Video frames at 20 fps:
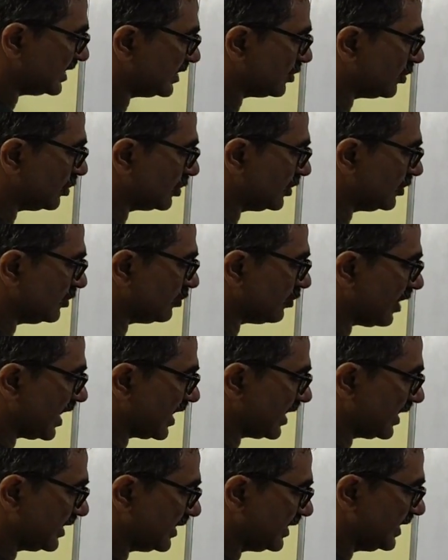colon
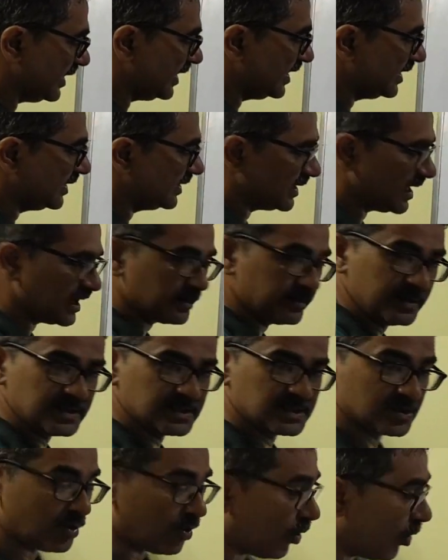1. That
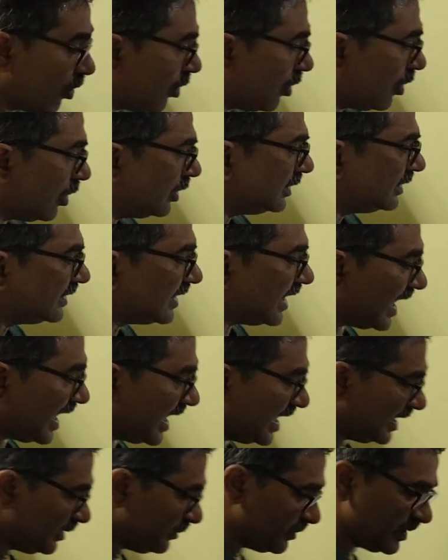means all the
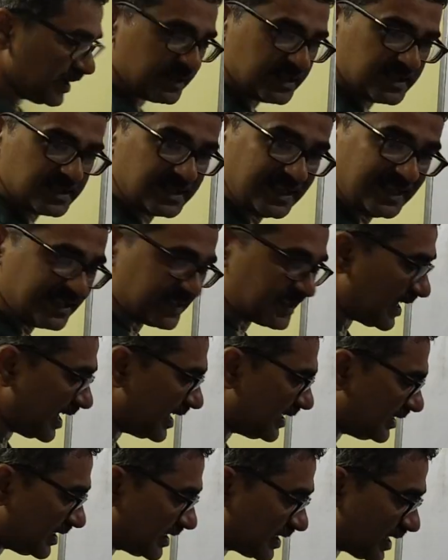elements
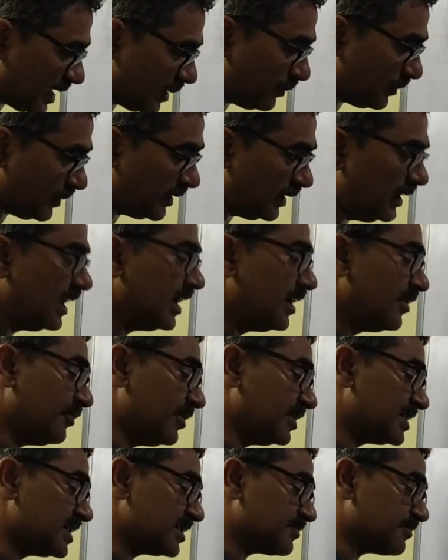inside the tuple
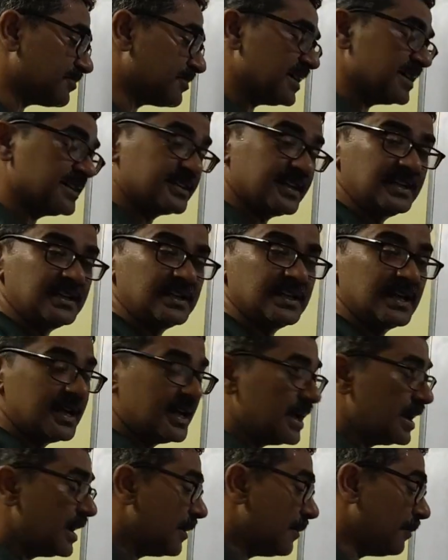which is present
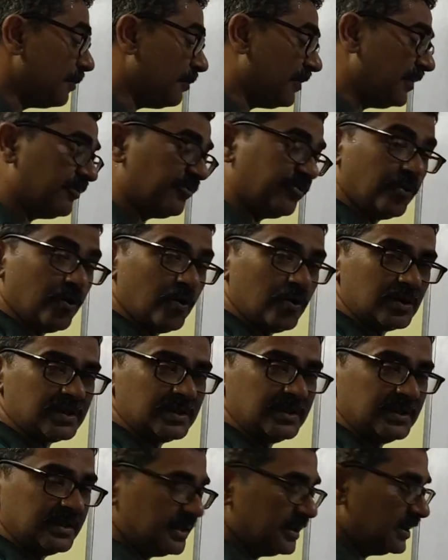
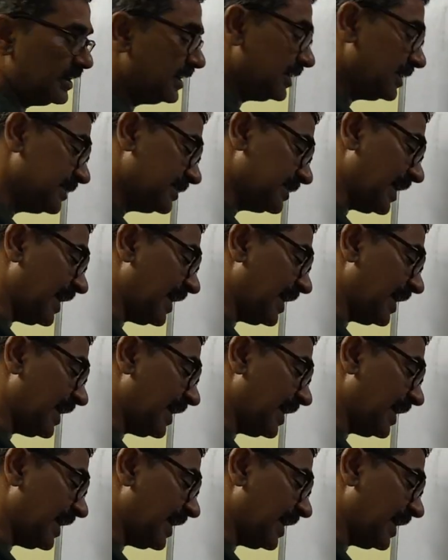before the